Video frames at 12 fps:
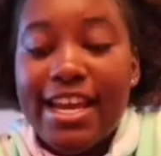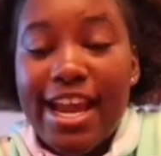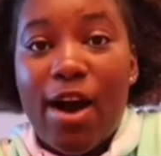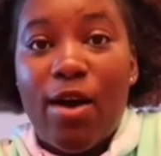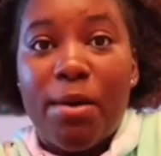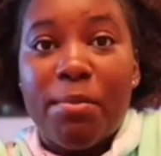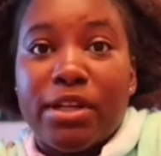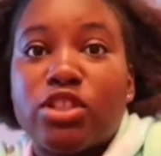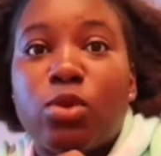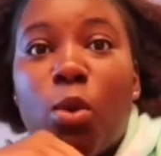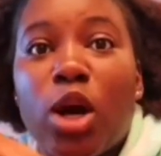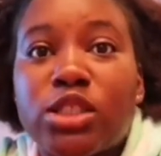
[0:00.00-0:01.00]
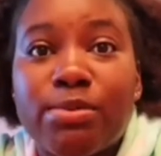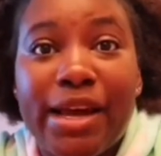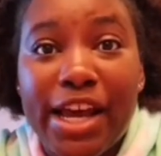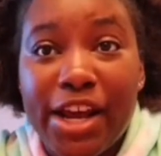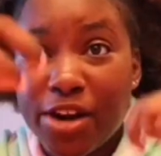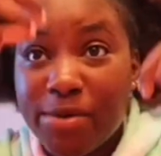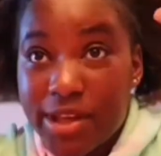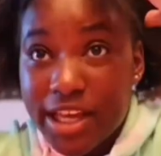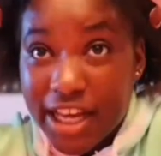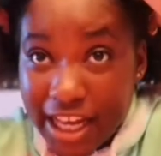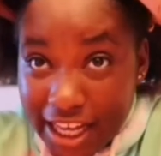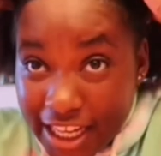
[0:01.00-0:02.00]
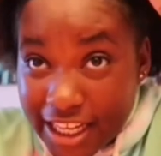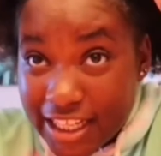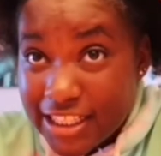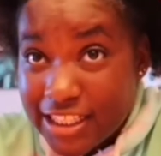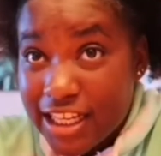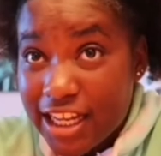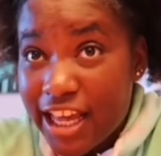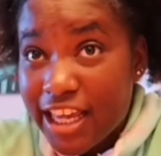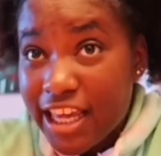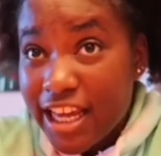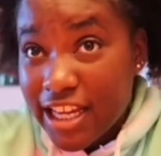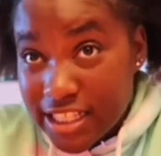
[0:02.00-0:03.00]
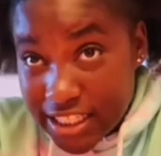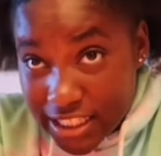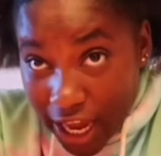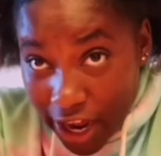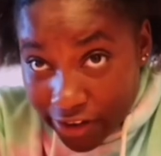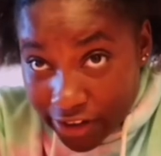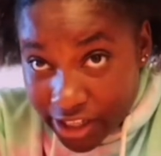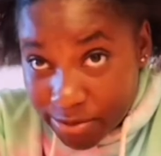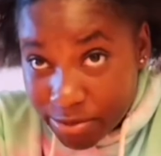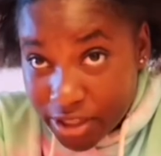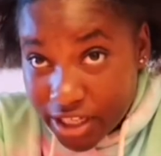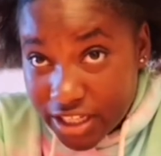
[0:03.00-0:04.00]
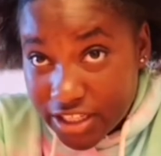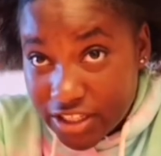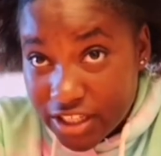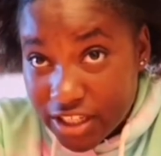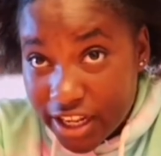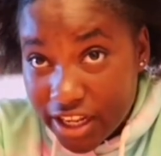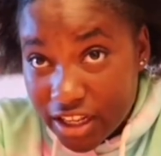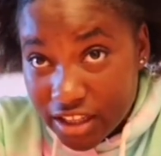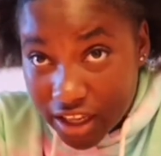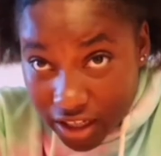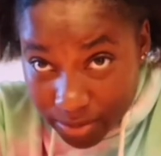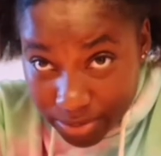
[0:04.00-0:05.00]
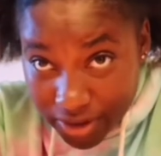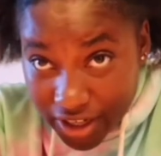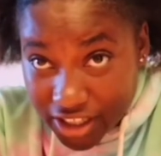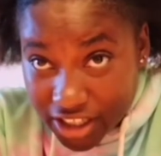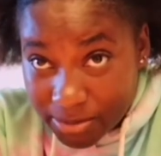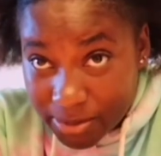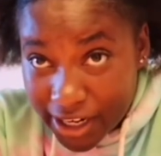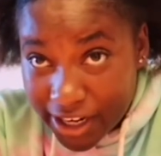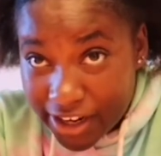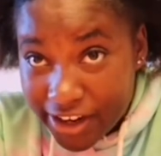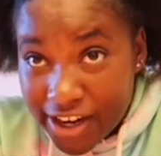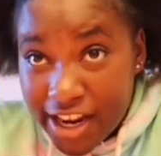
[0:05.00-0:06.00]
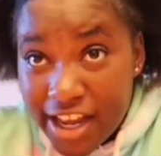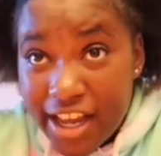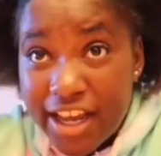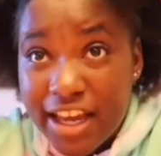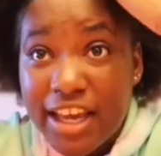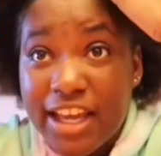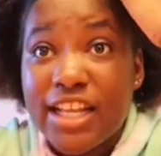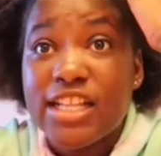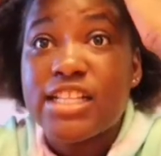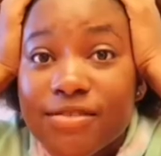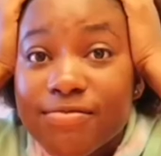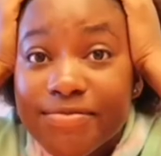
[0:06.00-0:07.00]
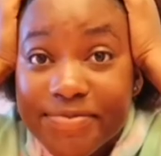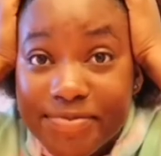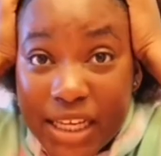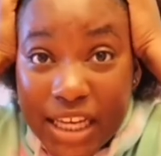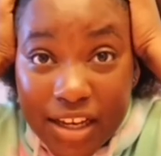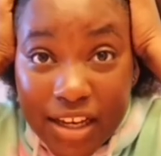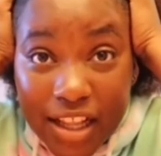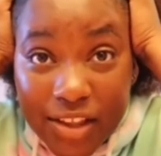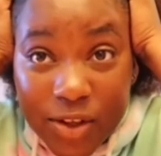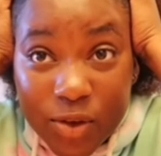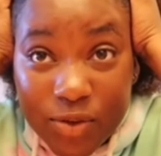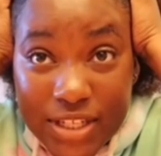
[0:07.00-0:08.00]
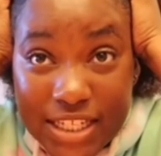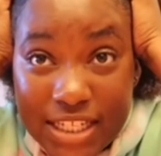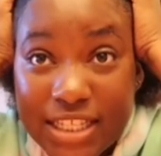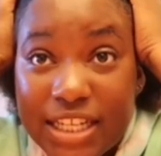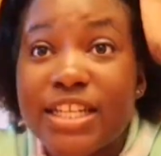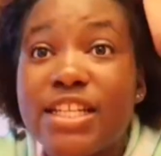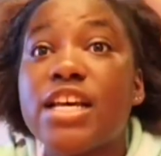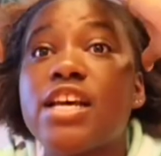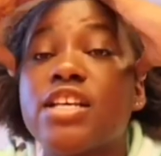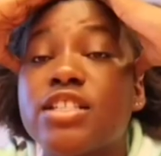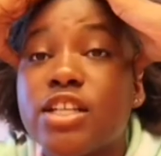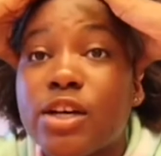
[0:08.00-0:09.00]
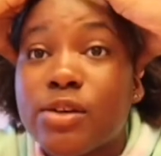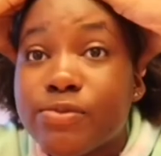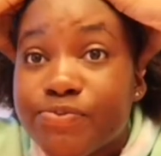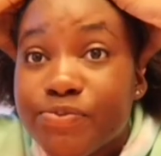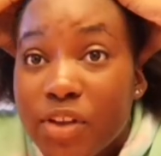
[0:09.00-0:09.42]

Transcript: And now I'm about to wash my hair because I can't style it because there's like a lot of product in my hair and it's been a little resistant. So